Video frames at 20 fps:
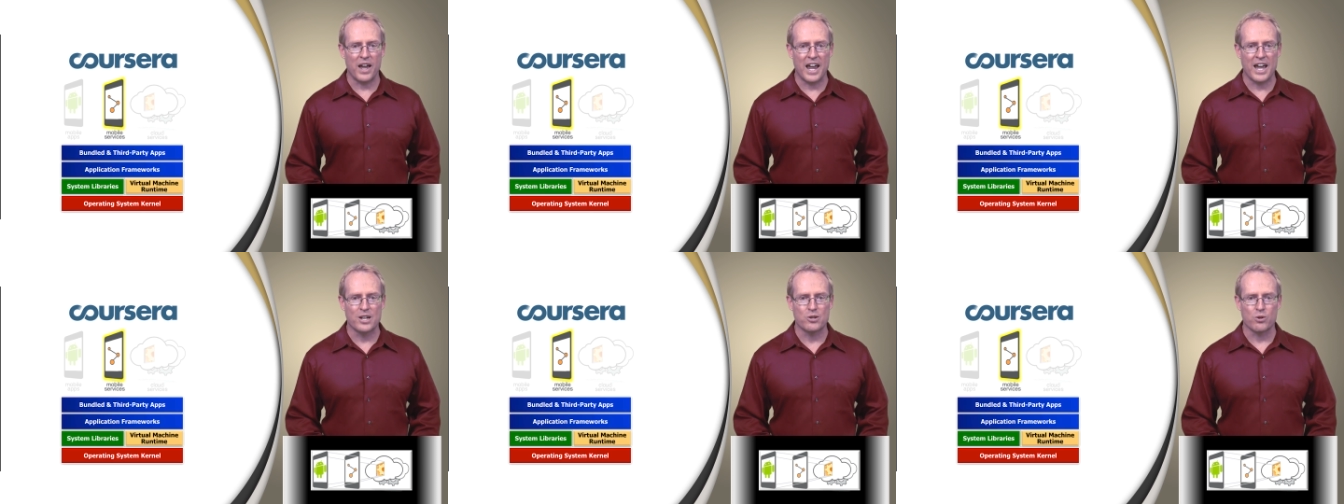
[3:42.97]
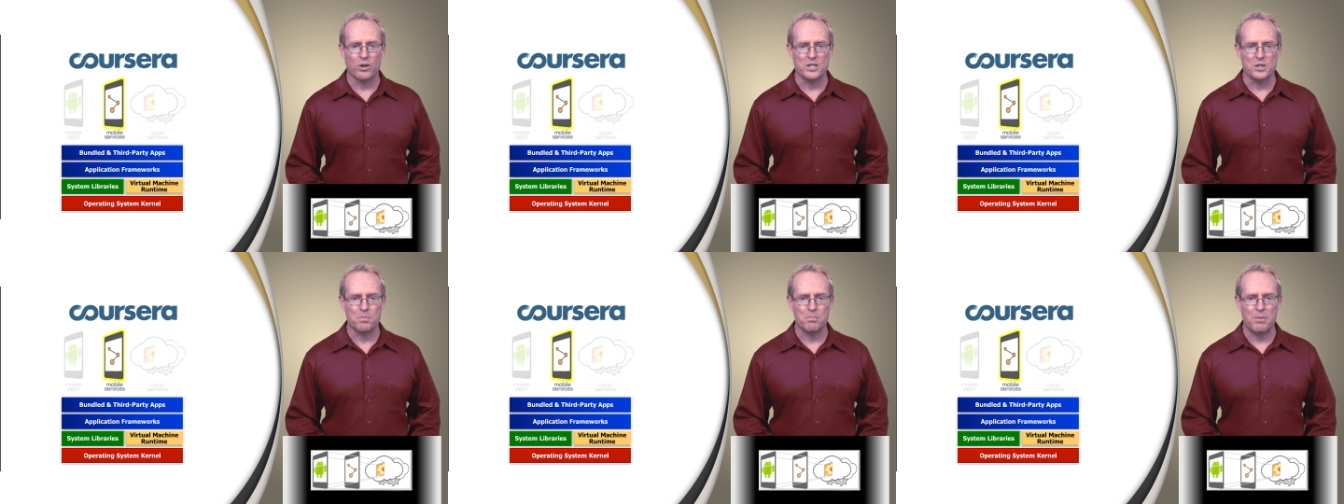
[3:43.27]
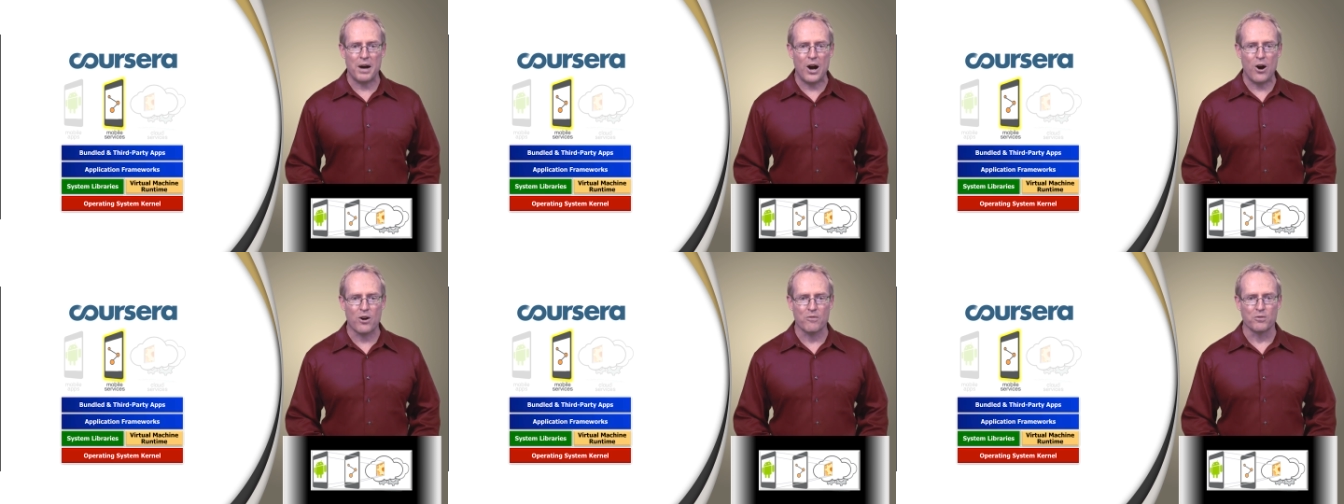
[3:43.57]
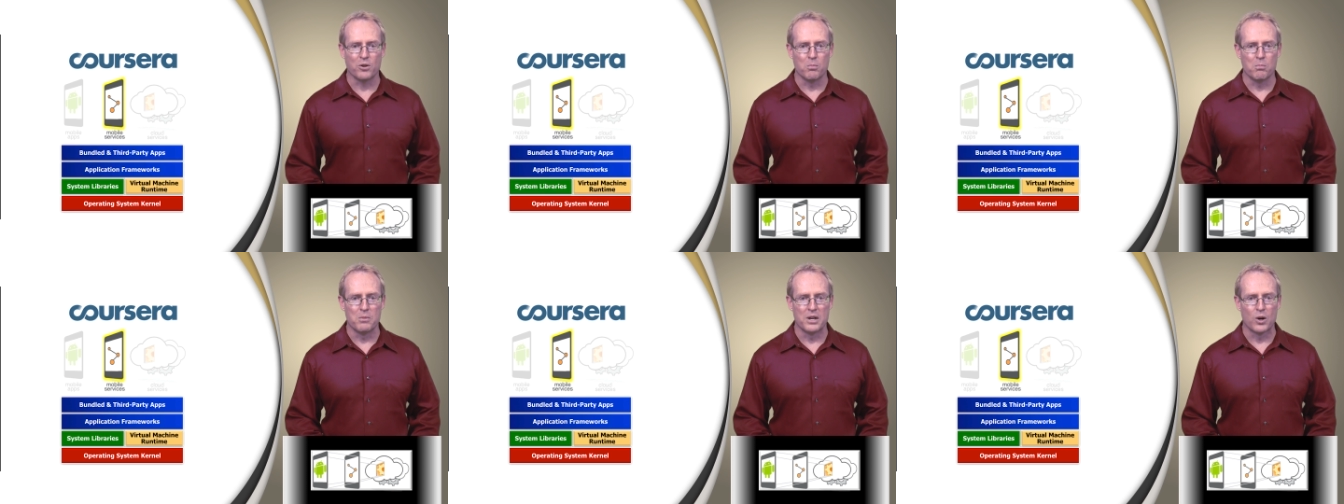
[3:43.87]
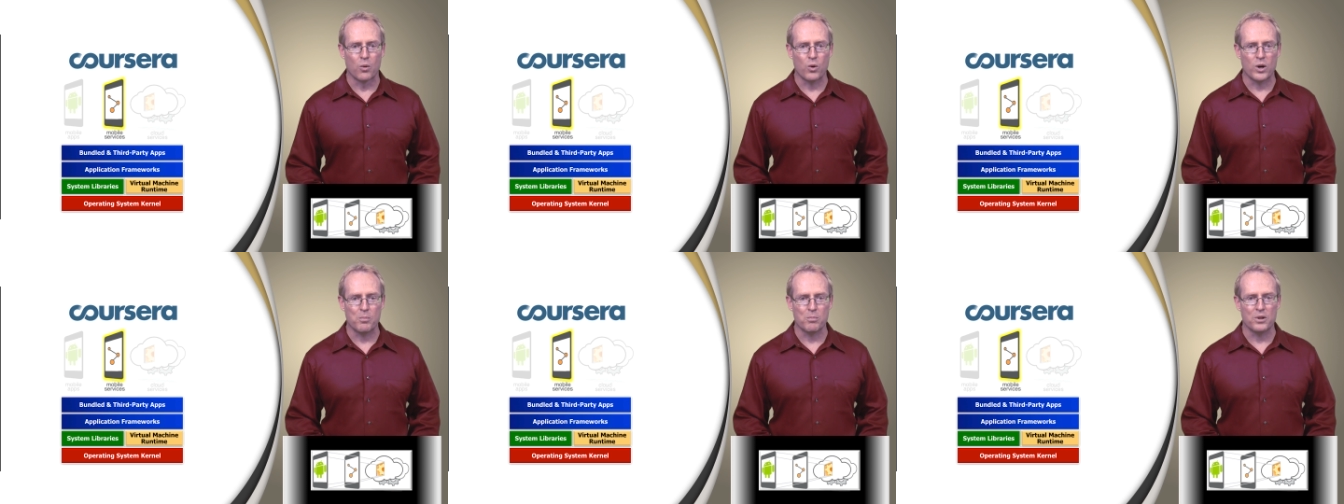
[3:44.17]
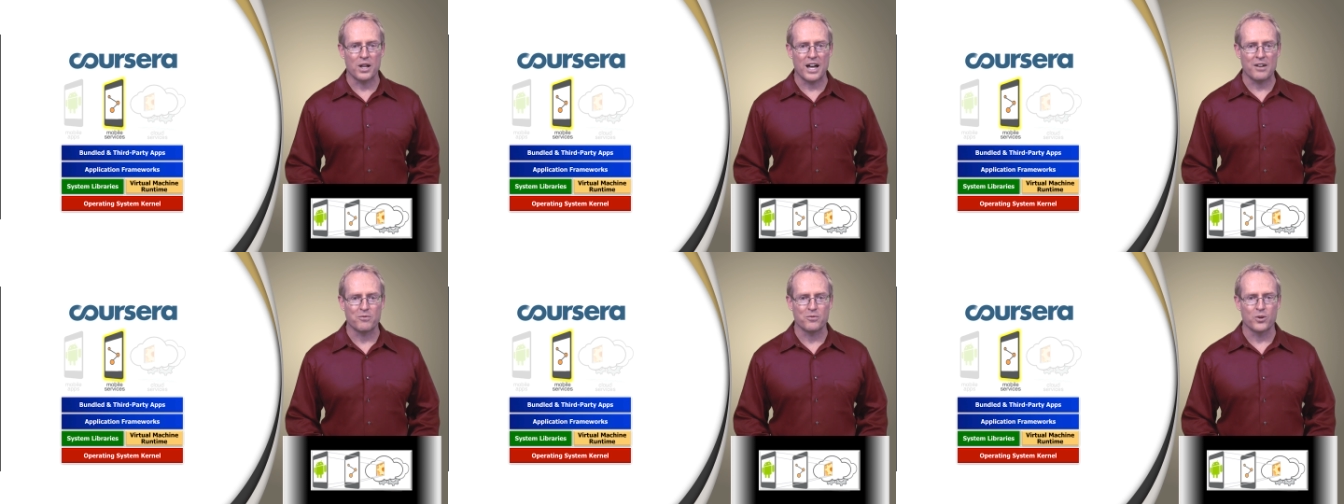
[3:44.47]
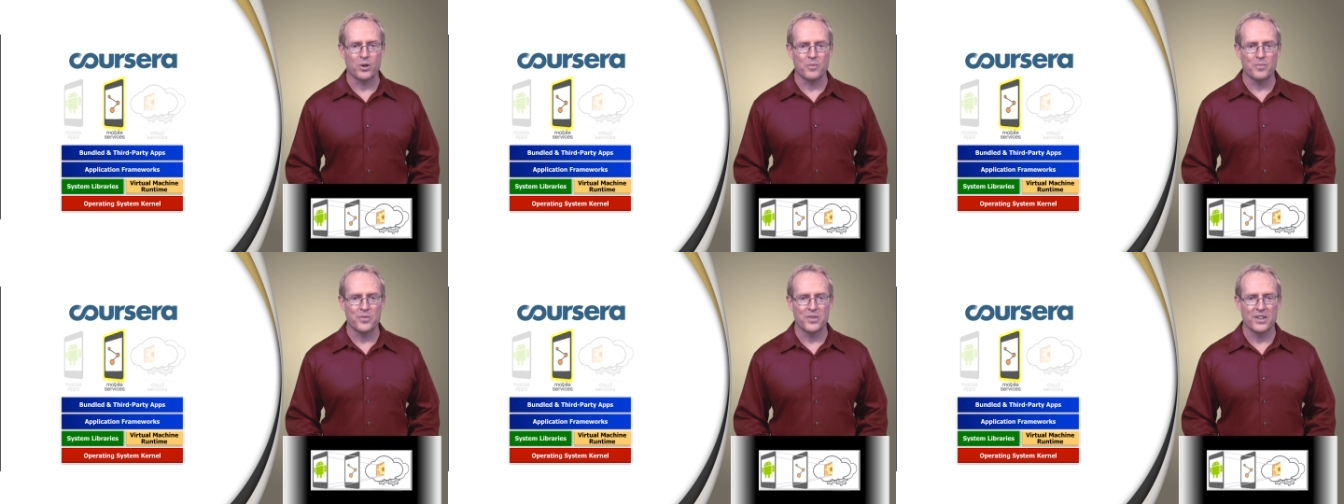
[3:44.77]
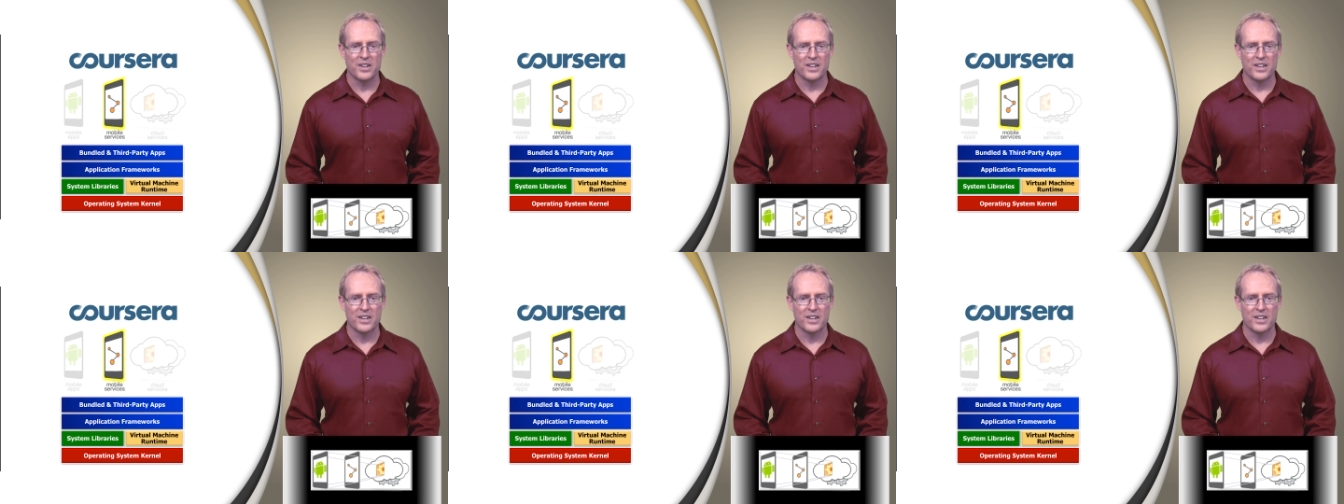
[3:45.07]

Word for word: Android's powerful middleware platform.